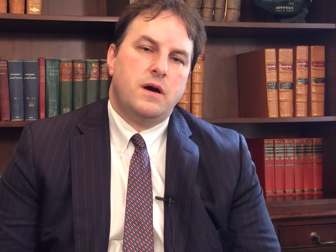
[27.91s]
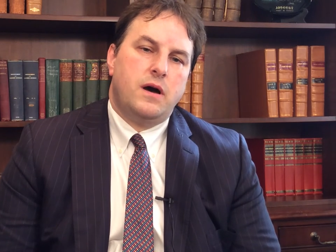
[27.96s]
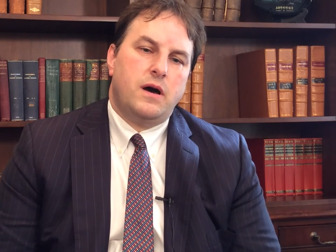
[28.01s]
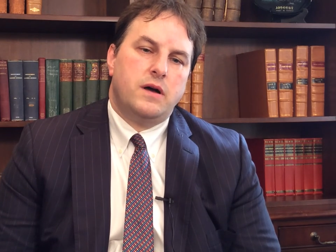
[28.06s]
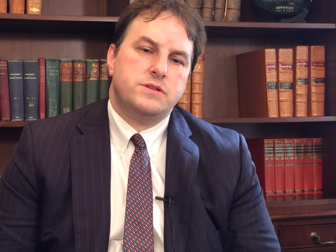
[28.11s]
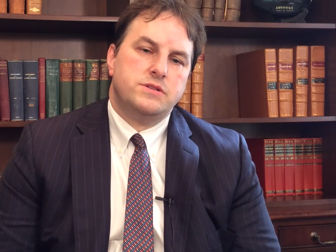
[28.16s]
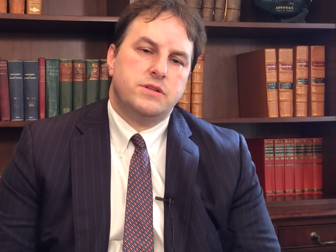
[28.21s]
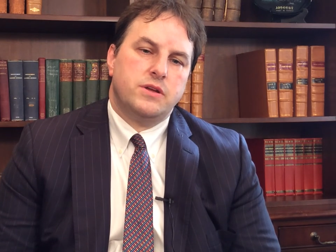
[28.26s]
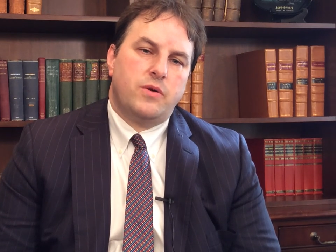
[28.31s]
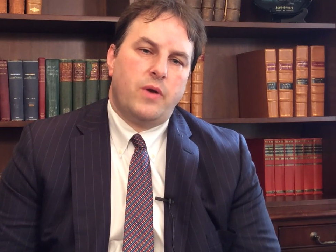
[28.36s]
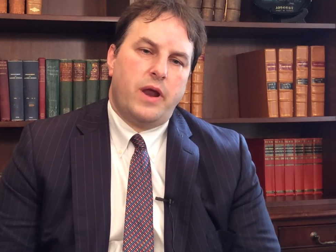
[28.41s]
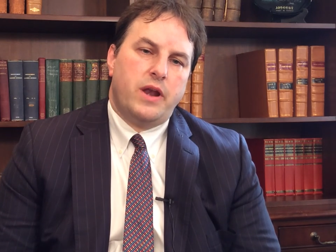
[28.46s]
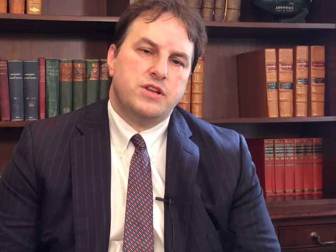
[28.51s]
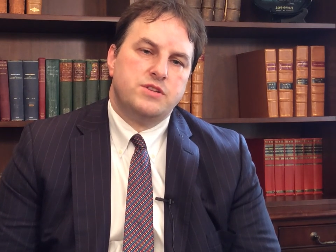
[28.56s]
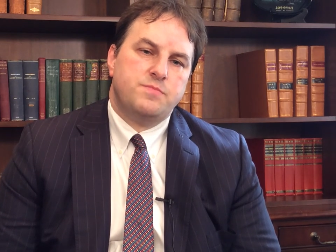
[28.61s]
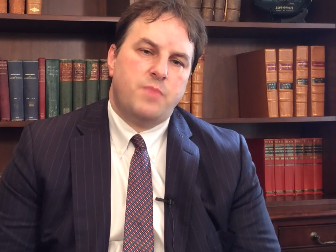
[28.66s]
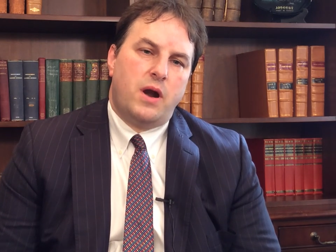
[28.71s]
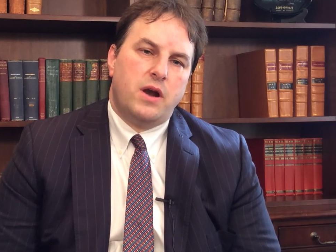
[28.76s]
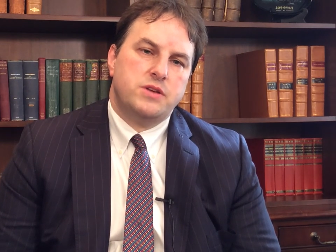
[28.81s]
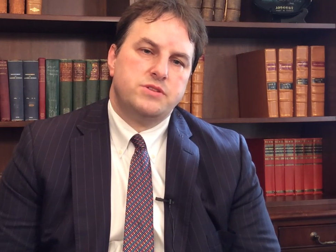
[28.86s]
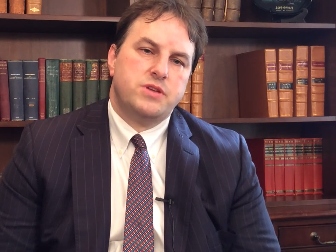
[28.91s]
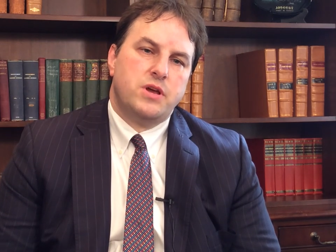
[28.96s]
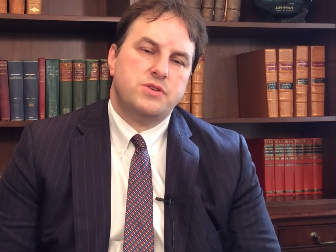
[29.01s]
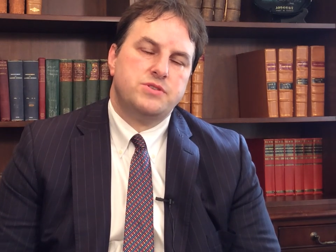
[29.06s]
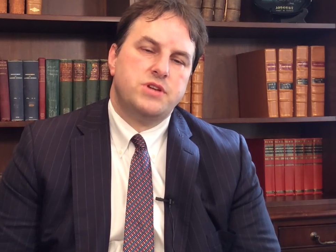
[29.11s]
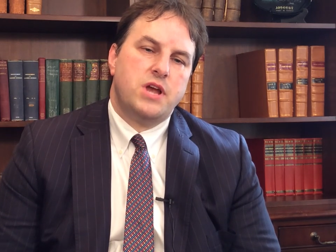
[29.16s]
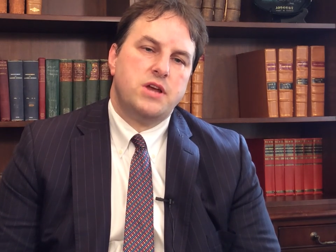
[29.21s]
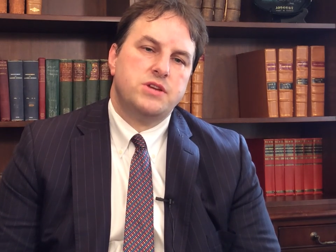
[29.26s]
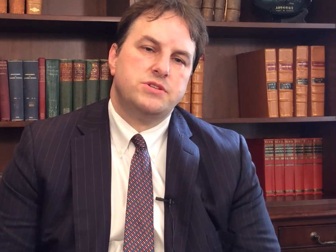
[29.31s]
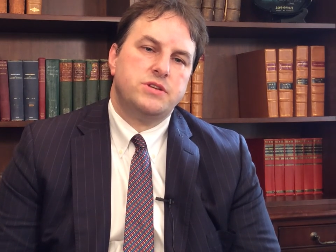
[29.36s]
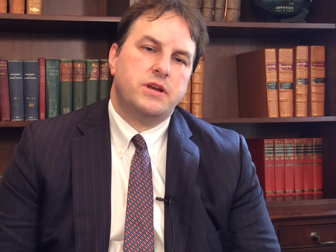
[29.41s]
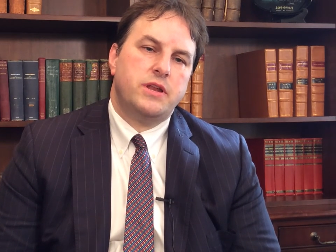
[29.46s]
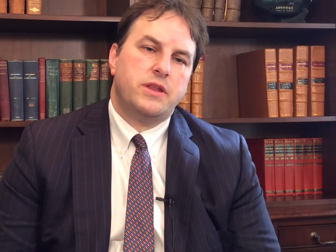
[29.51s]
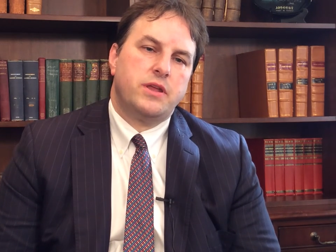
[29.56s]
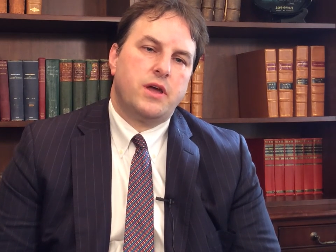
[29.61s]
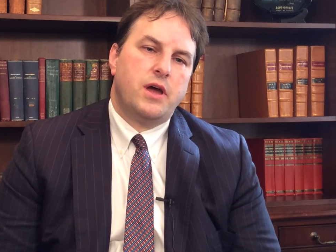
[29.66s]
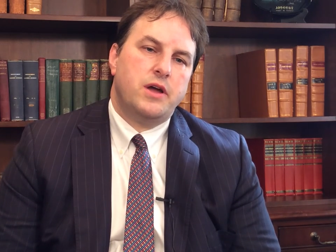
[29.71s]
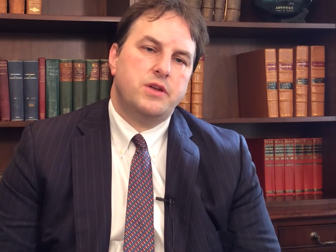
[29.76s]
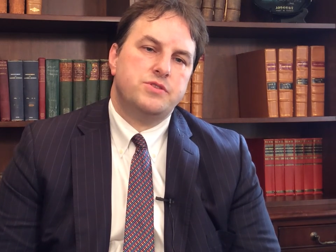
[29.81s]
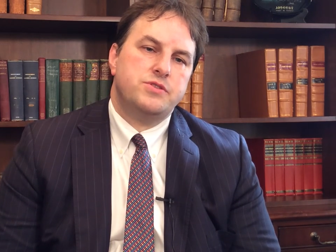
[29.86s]
It's the greatest bar association in the
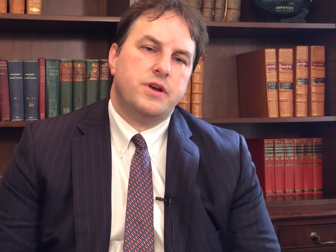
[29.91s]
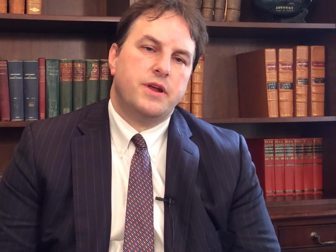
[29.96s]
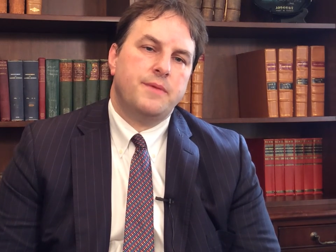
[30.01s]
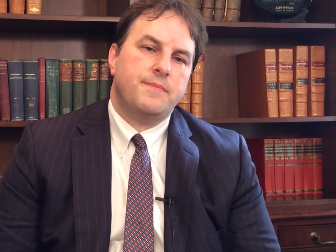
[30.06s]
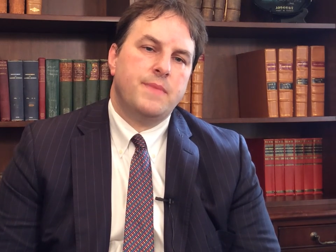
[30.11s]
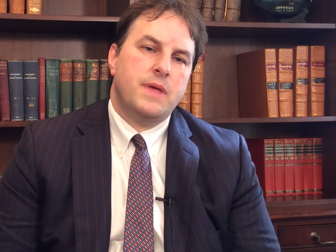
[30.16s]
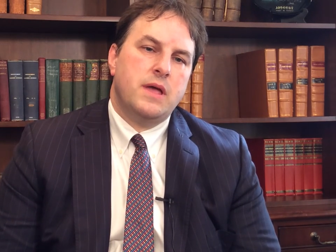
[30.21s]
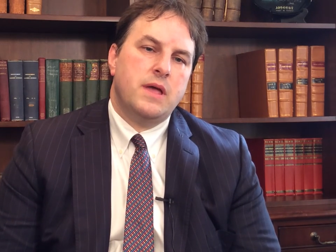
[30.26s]
country.